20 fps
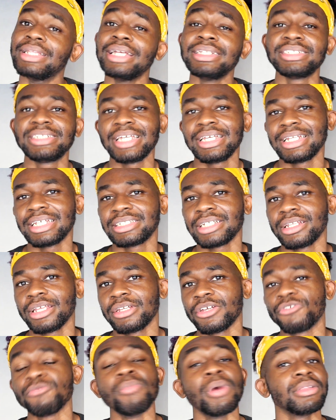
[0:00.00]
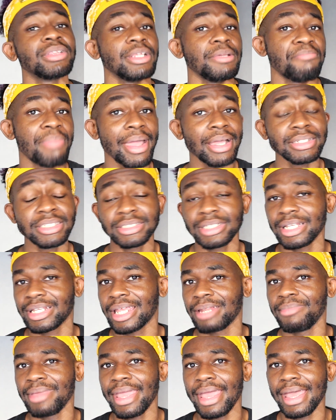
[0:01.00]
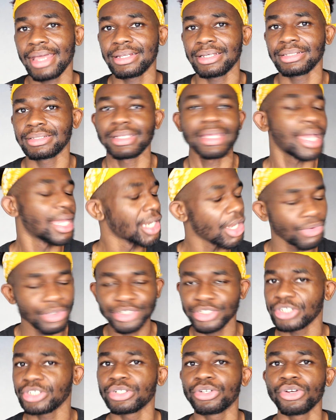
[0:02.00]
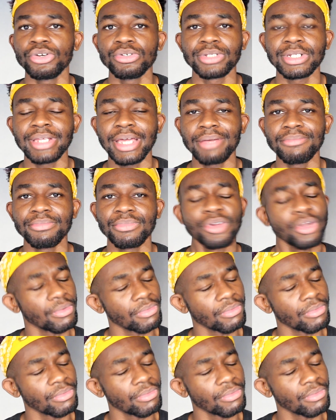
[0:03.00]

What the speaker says: Then Zain has a lot of monthly packages that can be added, and I will just go to them